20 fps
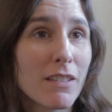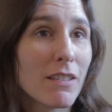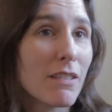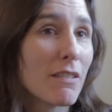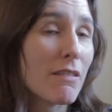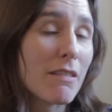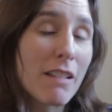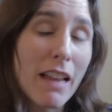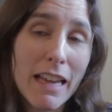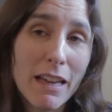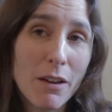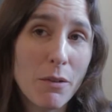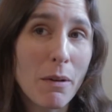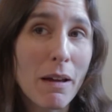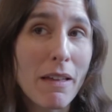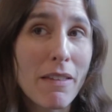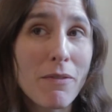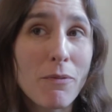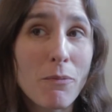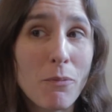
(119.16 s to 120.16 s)
like
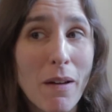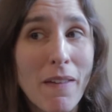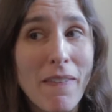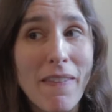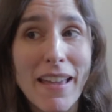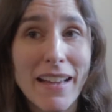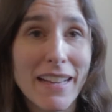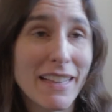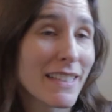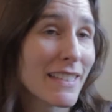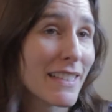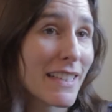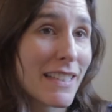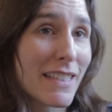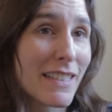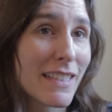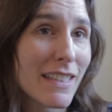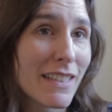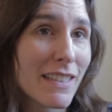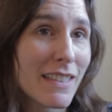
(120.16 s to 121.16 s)
when, when they're
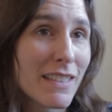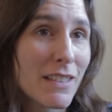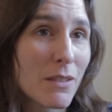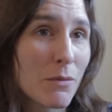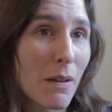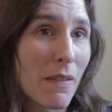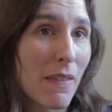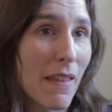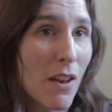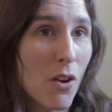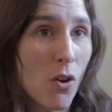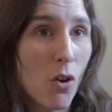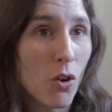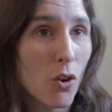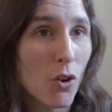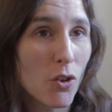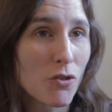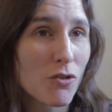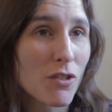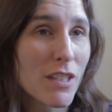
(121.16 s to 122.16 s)
consistent, when they're not
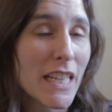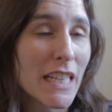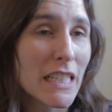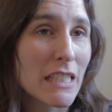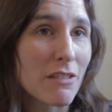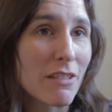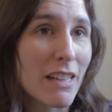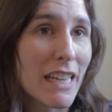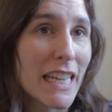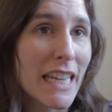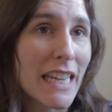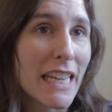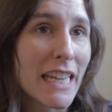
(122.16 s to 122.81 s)
contradictory.